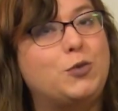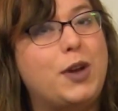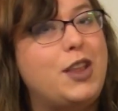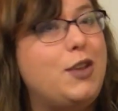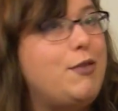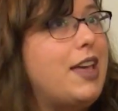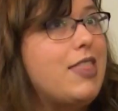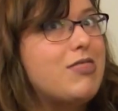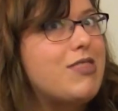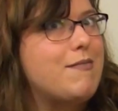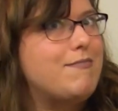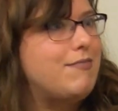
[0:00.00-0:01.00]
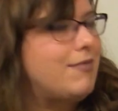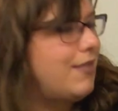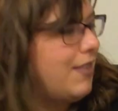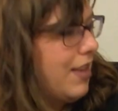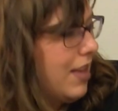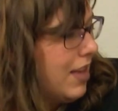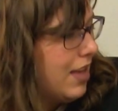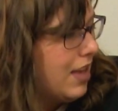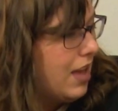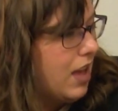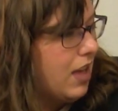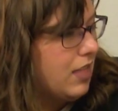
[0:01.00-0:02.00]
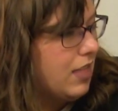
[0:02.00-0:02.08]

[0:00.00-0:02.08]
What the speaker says: when you get them. And